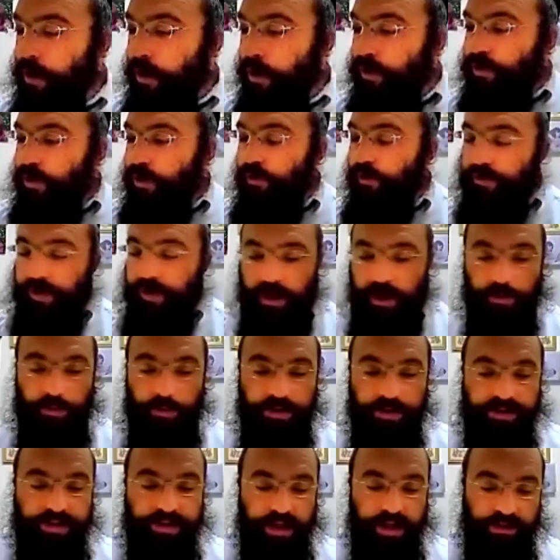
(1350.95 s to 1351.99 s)
So over here we
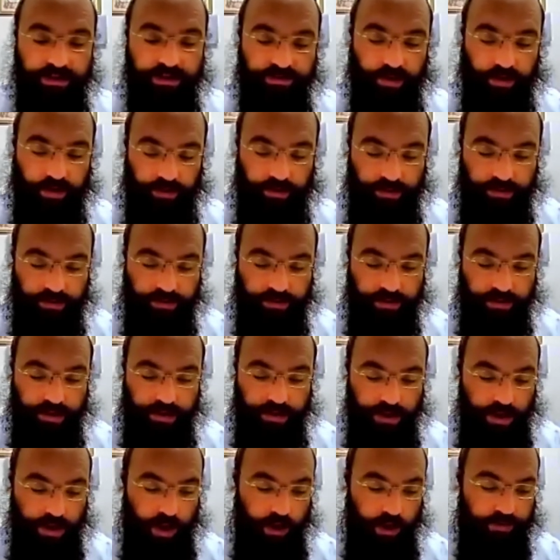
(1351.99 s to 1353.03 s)
say as follows.
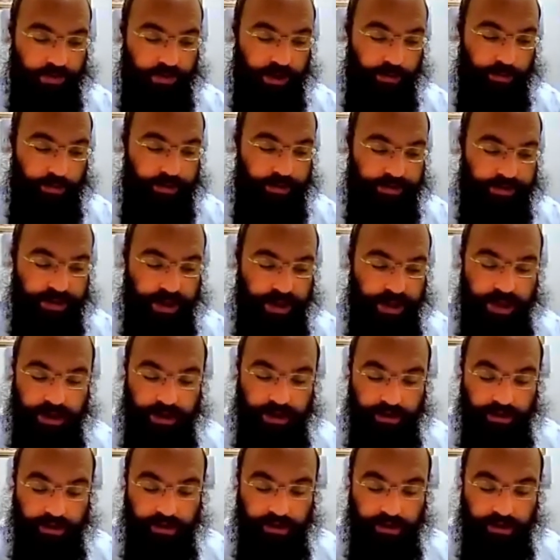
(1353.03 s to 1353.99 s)
Over here we say,